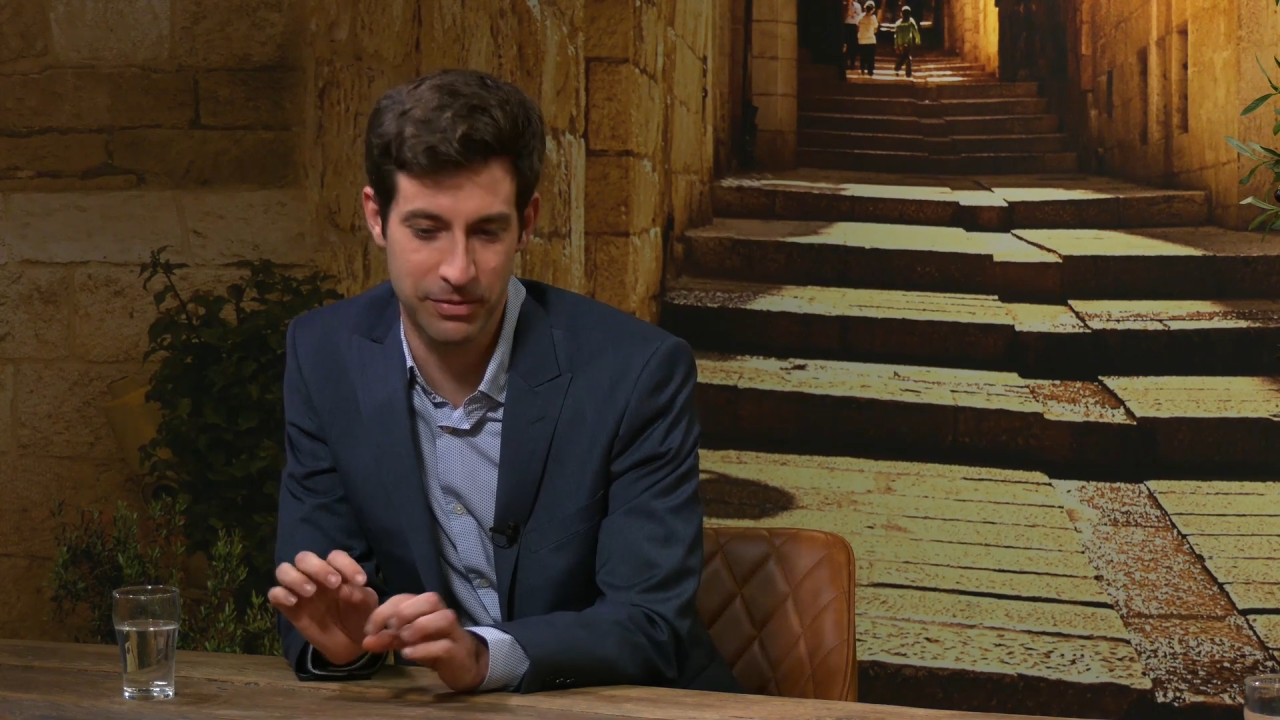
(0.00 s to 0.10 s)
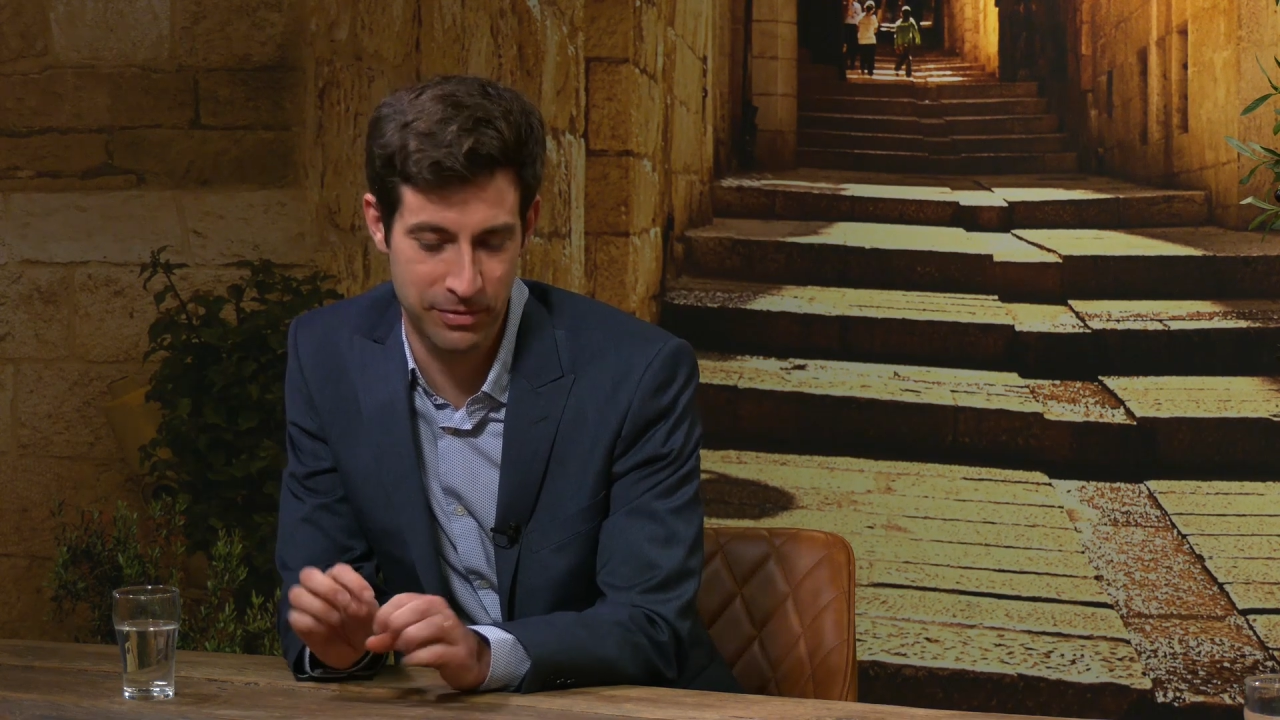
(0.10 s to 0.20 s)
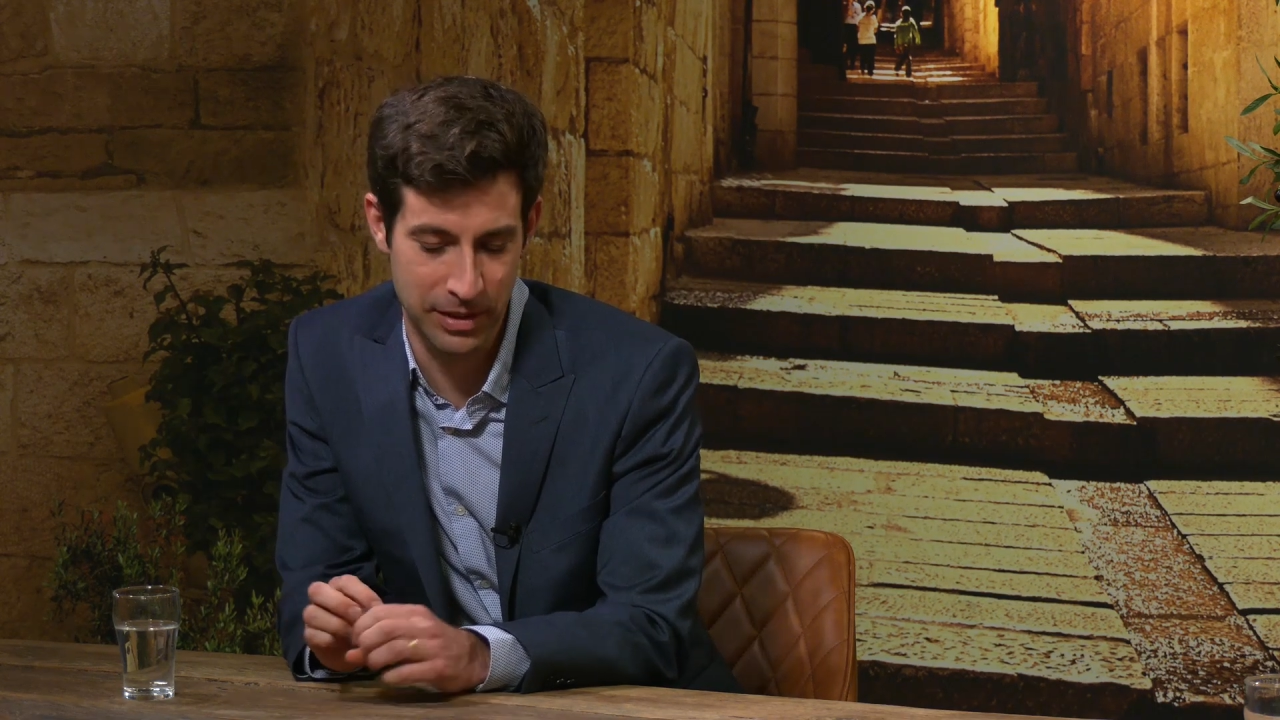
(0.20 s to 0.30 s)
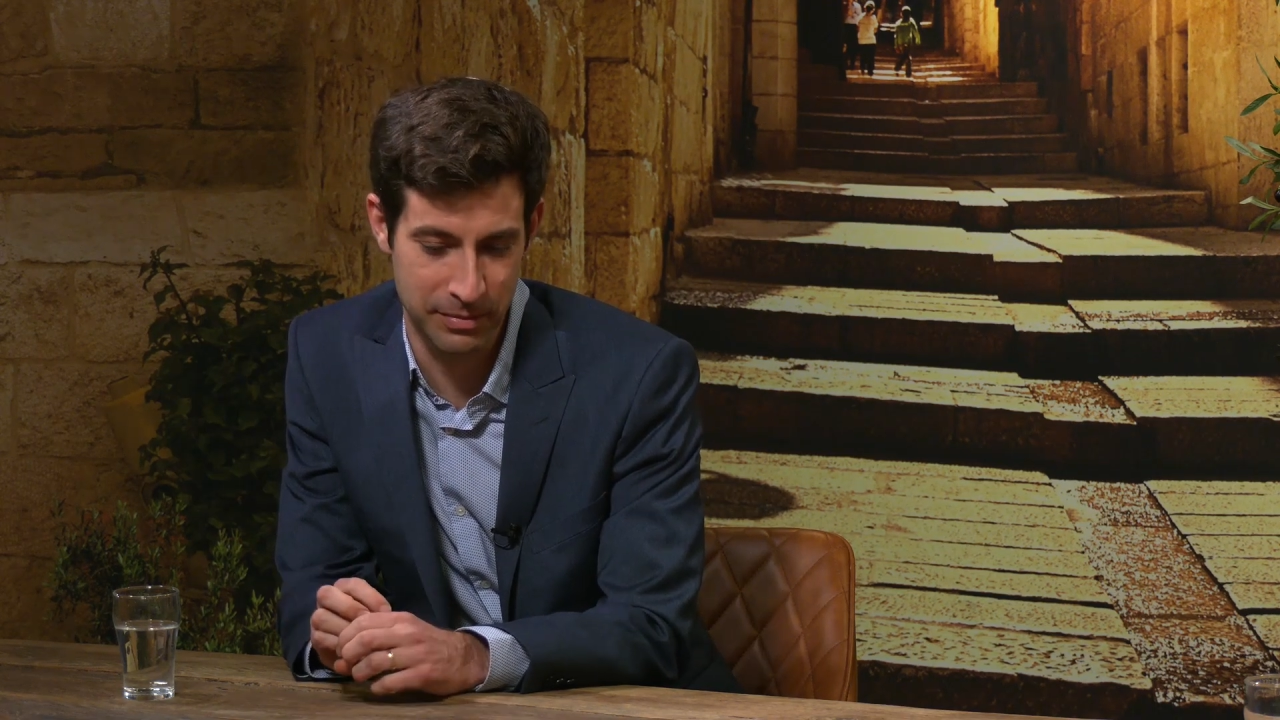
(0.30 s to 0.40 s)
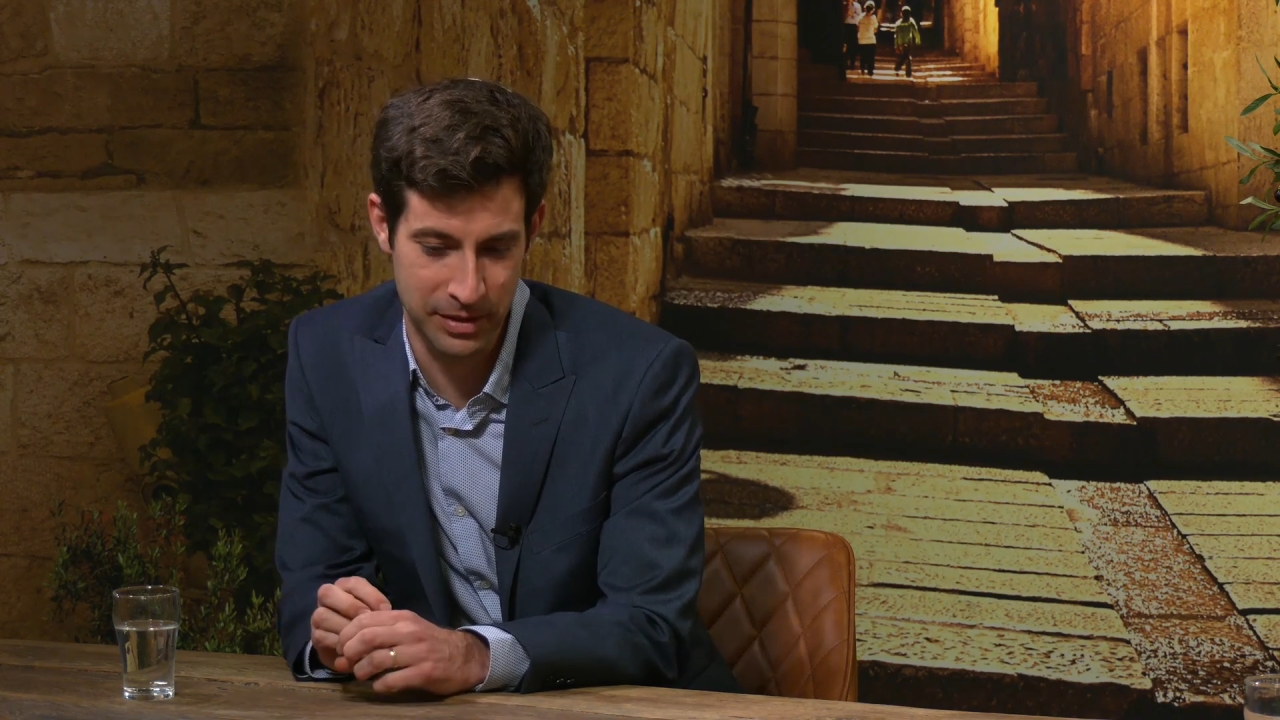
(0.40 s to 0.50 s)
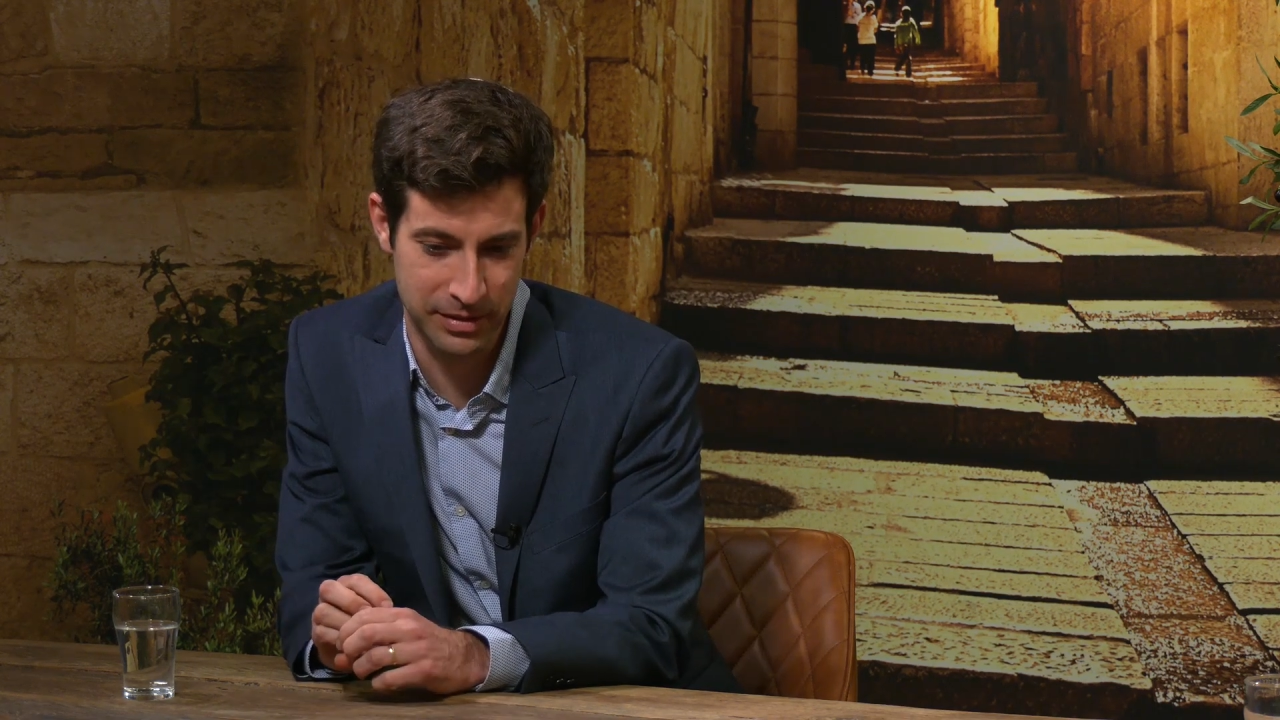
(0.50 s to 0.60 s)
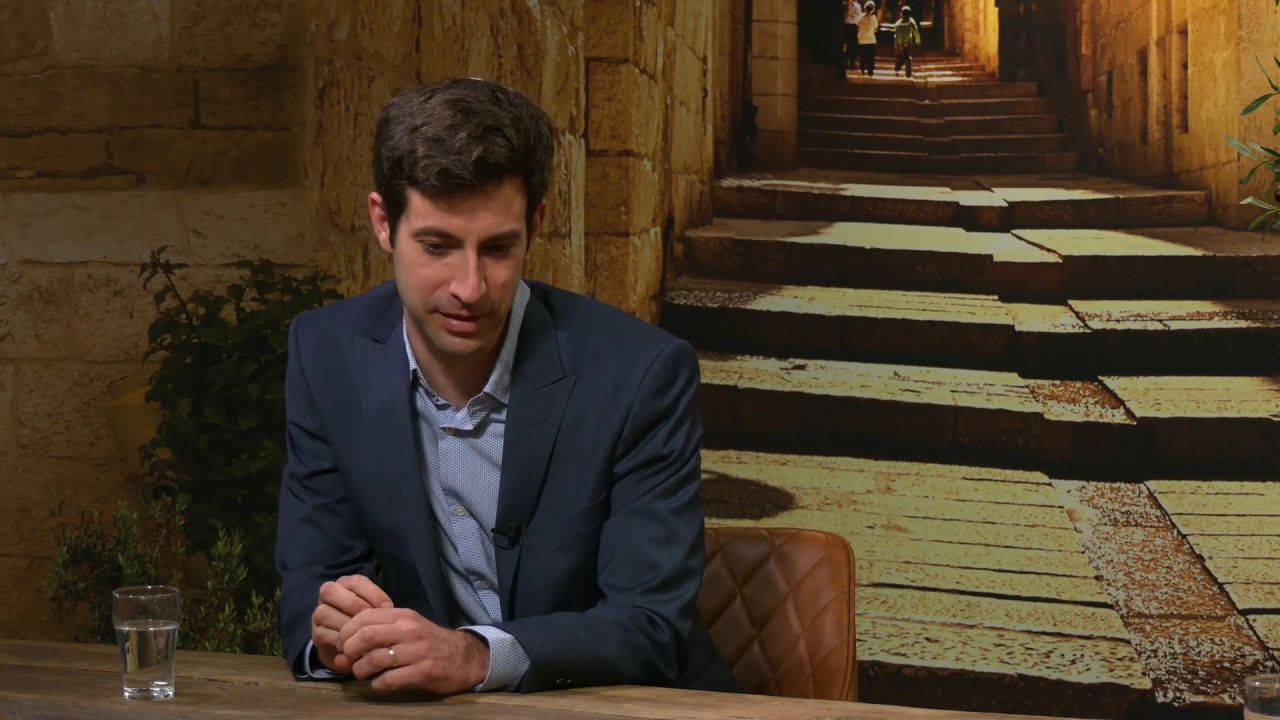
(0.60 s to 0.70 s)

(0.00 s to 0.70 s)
famous